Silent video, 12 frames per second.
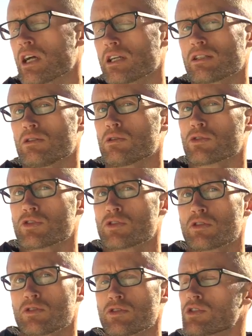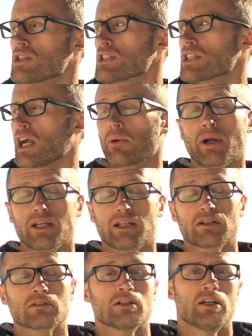talking holsters, this guy right
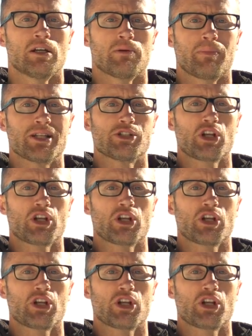here, by